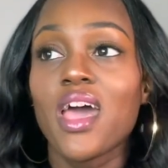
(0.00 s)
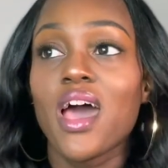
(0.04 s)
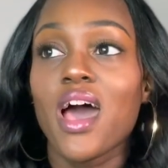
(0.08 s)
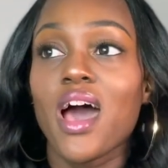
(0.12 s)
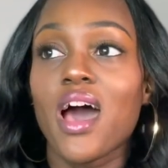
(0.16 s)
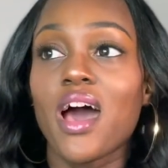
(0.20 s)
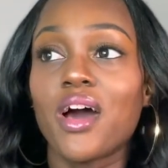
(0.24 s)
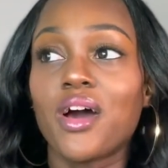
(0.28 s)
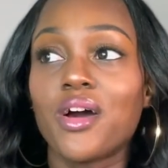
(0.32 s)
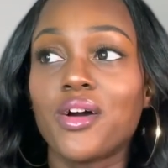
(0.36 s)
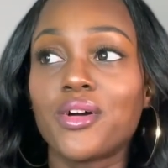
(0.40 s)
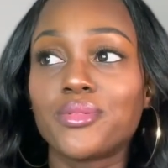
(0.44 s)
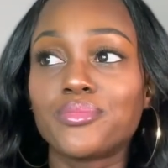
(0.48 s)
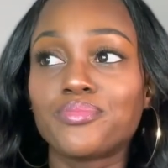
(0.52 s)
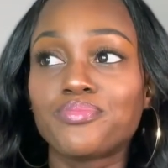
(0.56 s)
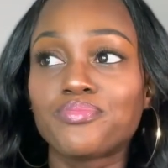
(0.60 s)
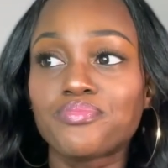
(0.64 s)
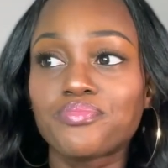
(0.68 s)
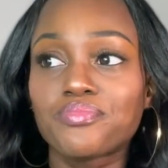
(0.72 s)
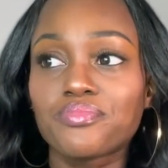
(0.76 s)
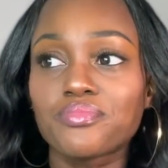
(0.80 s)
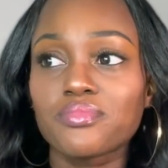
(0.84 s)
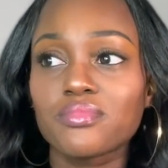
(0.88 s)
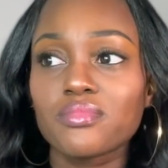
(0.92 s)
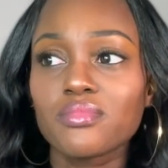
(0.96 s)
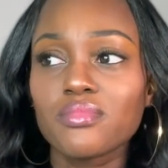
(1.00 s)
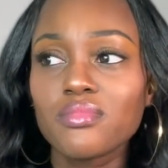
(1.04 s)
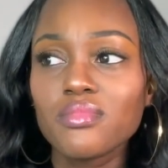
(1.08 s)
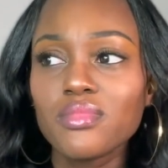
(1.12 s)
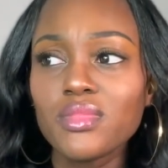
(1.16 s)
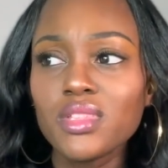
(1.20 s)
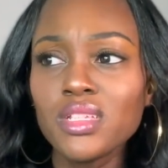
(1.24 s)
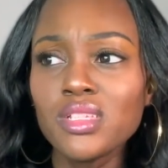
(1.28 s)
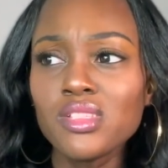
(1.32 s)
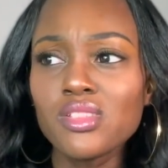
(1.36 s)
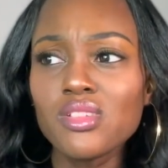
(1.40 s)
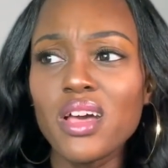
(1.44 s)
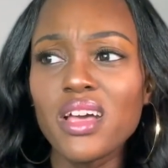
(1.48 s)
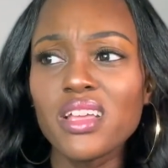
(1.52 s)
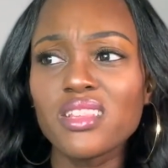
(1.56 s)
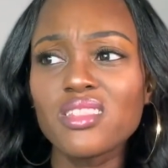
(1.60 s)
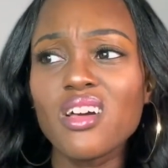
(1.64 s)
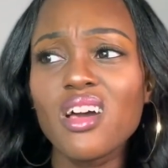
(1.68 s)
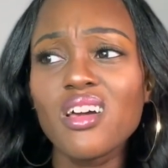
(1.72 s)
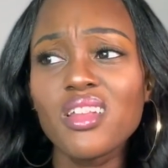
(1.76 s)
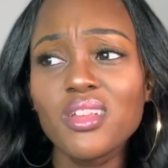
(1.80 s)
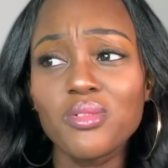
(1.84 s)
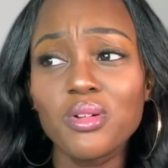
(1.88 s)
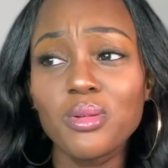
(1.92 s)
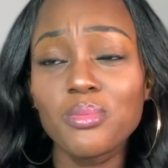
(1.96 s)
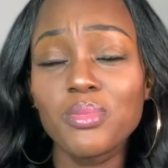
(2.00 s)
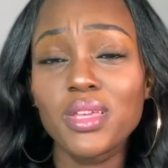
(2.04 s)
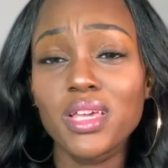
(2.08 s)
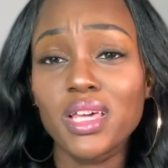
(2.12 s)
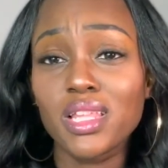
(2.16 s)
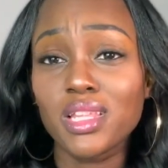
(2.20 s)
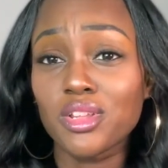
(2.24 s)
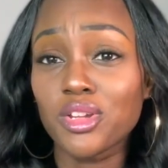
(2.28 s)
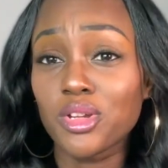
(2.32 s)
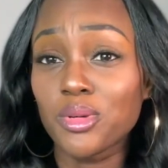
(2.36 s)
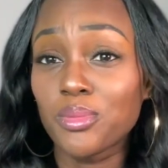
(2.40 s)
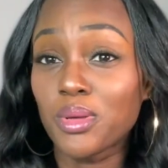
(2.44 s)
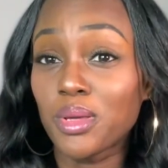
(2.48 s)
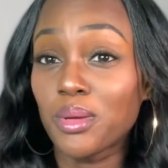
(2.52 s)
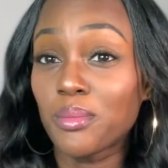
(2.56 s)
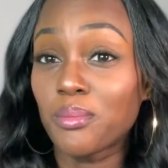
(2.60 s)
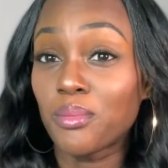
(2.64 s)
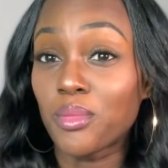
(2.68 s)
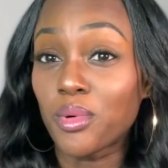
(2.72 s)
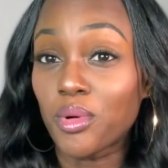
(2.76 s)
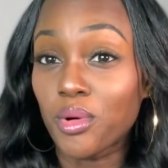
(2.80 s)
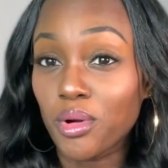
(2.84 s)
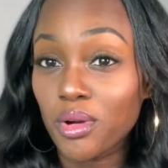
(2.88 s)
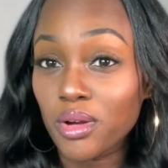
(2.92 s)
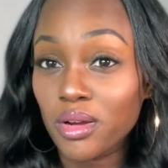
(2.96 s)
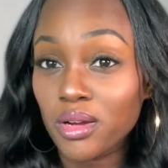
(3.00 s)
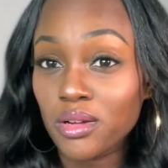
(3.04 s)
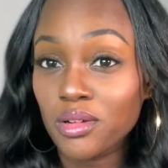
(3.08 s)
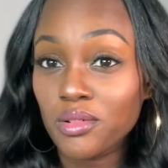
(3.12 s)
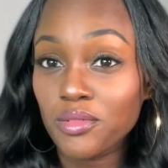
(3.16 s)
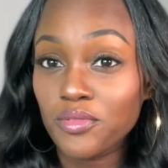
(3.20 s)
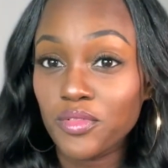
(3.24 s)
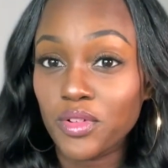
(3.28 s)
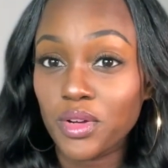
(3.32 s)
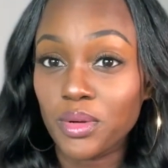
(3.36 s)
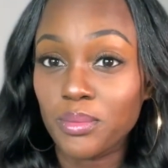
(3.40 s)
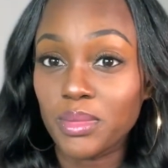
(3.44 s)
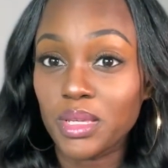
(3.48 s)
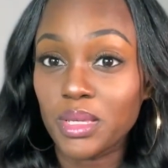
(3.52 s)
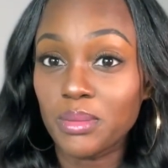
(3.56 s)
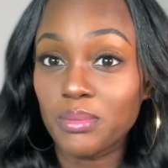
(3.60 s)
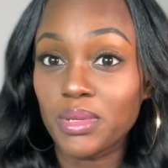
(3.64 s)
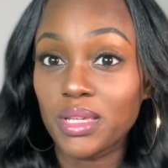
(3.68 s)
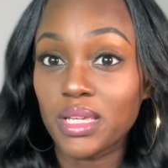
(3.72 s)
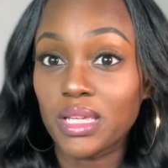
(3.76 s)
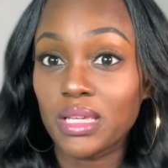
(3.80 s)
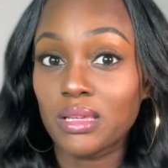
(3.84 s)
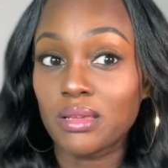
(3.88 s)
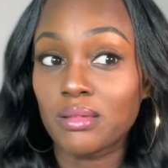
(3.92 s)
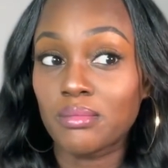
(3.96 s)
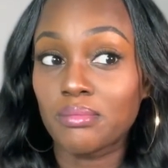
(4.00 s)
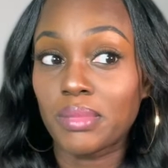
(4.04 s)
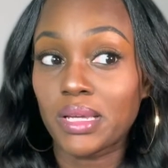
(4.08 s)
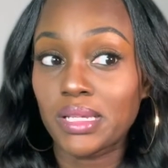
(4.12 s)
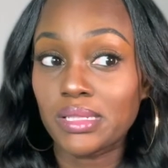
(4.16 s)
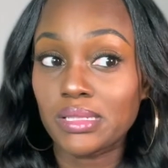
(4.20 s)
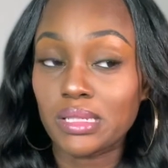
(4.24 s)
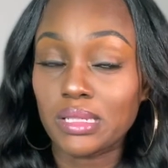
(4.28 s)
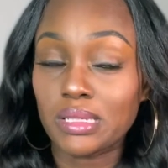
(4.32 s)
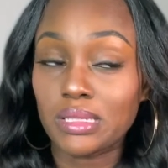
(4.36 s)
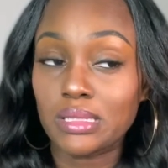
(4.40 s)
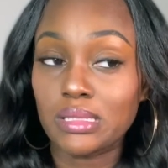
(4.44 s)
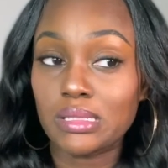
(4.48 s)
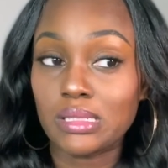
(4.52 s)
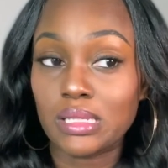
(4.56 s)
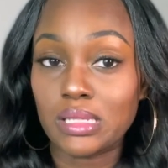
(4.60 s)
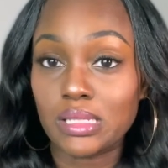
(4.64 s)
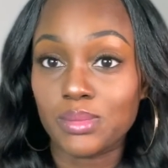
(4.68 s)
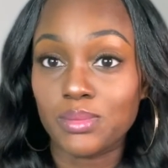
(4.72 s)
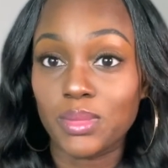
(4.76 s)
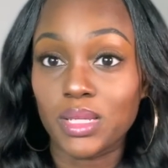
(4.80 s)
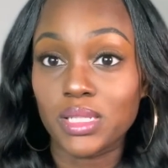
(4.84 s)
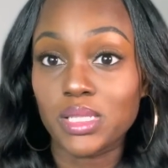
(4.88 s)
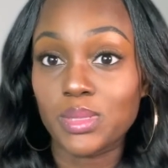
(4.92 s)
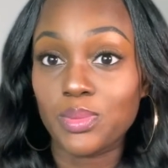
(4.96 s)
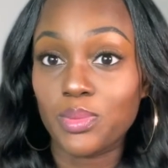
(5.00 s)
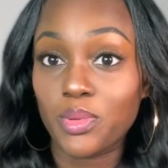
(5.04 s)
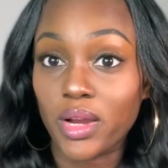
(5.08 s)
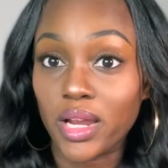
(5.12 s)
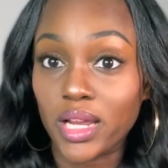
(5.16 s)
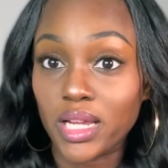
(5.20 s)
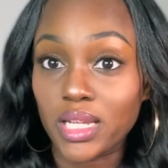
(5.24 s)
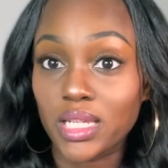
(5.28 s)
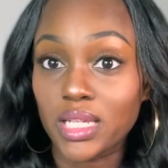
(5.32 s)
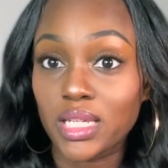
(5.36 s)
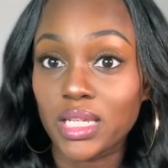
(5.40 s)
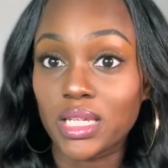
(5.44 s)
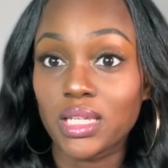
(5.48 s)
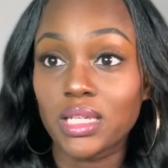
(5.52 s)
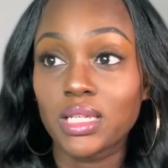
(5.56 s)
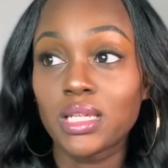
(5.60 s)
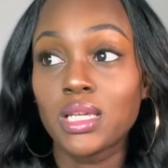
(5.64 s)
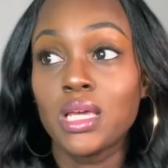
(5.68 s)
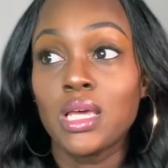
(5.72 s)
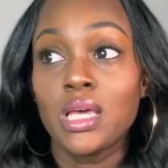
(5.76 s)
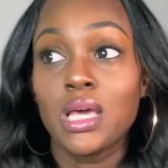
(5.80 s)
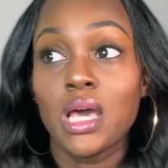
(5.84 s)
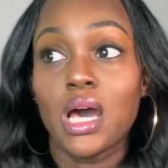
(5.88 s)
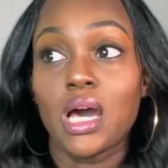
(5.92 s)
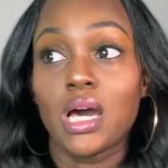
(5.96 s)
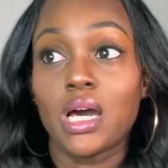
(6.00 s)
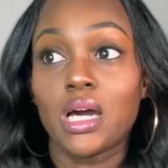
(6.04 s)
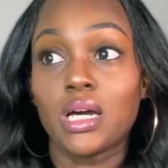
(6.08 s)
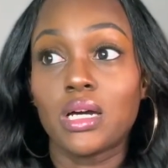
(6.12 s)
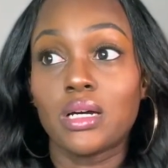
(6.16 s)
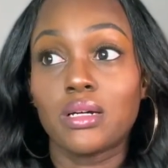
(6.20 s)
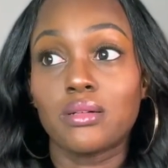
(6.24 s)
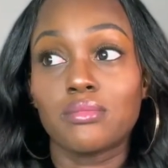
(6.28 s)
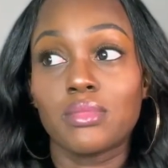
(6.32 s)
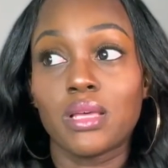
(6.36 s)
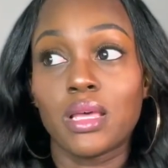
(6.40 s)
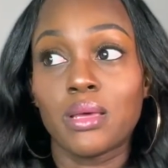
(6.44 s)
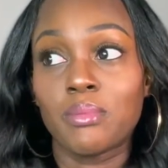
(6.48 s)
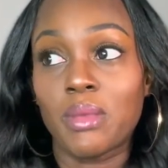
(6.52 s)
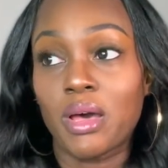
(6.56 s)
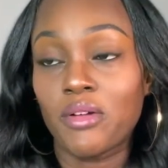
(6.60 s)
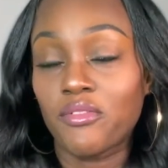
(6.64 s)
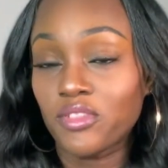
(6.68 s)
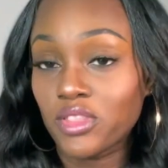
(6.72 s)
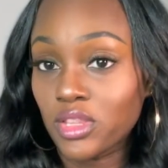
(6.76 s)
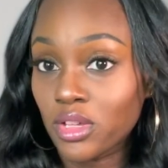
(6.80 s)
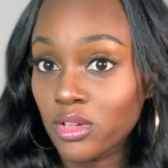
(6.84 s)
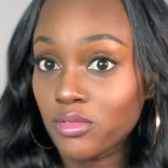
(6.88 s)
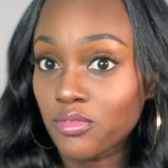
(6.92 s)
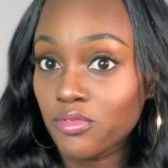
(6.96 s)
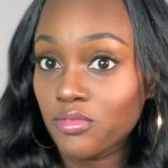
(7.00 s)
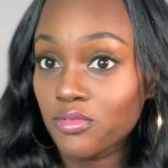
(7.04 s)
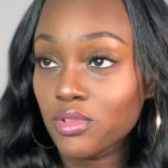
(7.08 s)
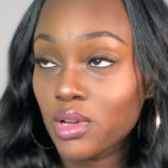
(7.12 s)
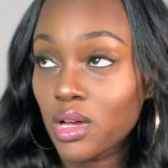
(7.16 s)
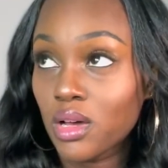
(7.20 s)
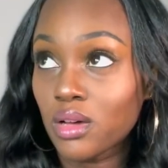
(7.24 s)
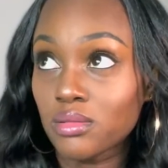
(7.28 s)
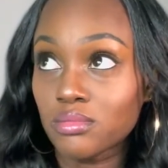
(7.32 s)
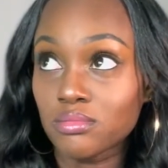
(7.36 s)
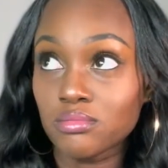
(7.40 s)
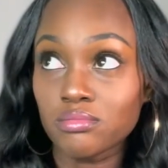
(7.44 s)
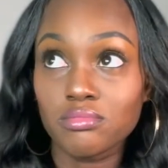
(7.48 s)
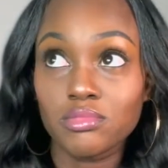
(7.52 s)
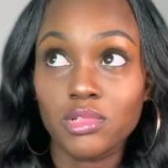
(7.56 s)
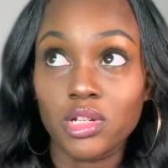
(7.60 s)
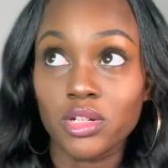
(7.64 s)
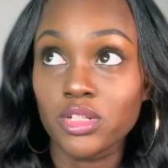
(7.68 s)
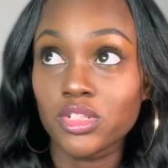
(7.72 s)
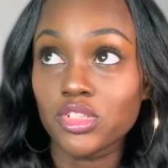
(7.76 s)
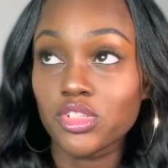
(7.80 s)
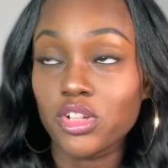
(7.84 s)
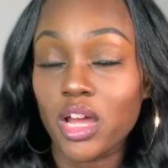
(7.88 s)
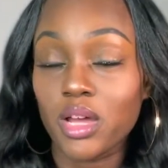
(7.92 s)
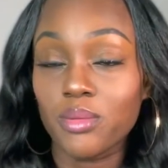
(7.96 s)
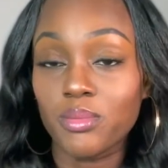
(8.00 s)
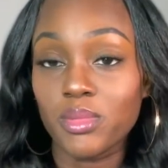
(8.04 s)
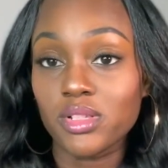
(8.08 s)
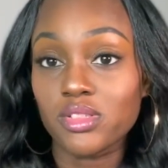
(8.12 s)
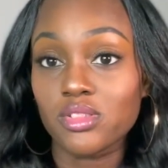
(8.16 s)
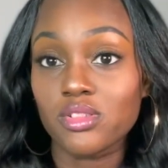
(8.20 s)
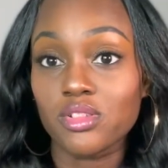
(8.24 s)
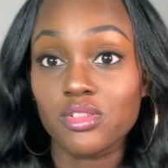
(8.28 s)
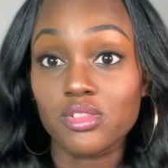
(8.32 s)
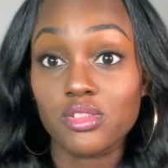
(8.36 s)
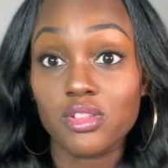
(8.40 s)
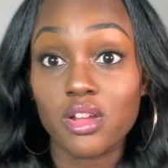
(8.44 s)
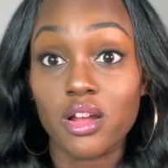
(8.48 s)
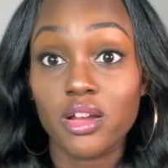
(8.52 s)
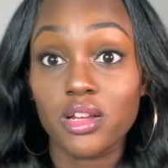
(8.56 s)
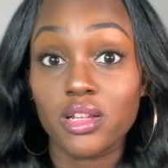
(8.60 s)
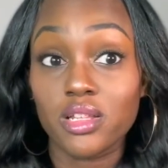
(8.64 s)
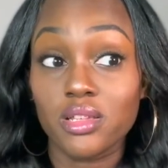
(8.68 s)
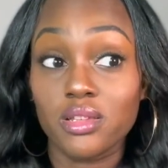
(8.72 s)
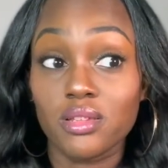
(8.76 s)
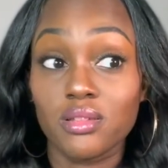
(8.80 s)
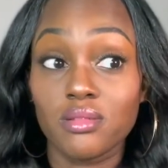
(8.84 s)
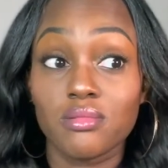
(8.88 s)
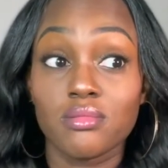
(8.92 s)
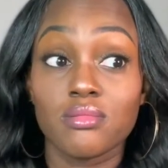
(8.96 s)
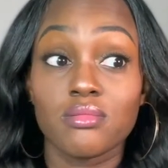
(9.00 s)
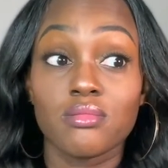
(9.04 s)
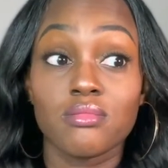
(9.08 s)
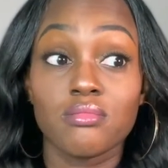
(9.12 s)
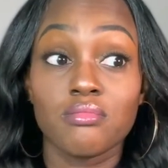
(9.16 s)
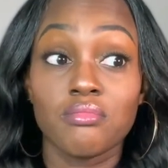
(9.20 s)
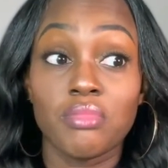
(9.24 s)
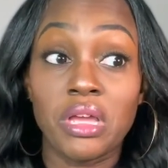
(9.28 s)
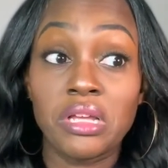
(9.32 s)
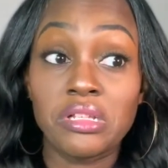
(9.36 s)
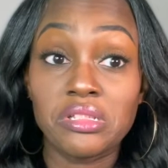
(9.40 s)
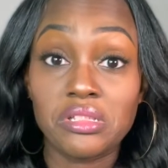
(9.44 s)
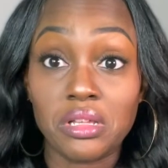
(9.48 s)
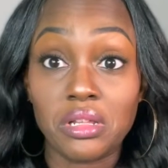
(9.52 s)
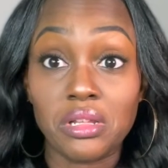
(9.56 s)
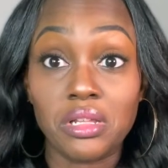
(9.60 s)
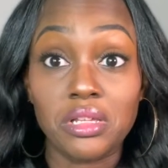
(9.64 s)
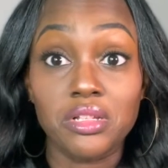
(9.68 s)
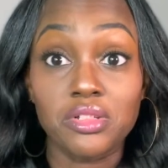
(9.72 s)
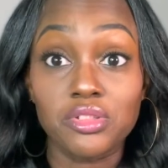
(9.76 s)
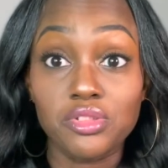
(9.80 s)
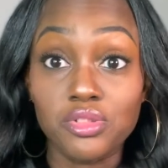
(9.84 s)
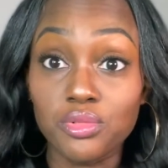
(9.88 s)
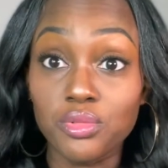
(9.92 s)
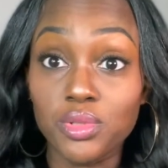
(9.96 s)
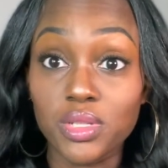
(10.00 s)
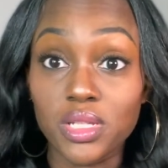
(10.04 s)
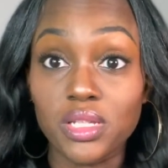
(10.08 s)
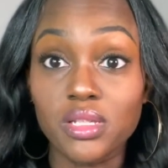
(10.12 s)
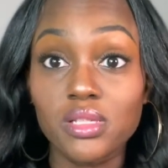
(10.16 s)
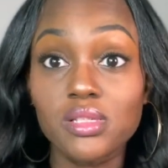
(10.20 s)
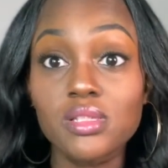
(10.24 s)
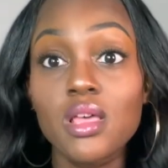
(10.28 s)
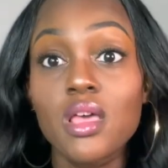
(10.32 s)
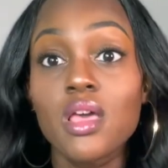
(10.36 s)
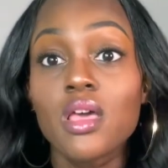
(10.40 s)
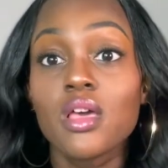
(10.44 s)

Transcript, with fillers: Um, so I thought it would be a little bit more for me being basically six months pregnant um, and my th um, third trimester starting basically in two weeks.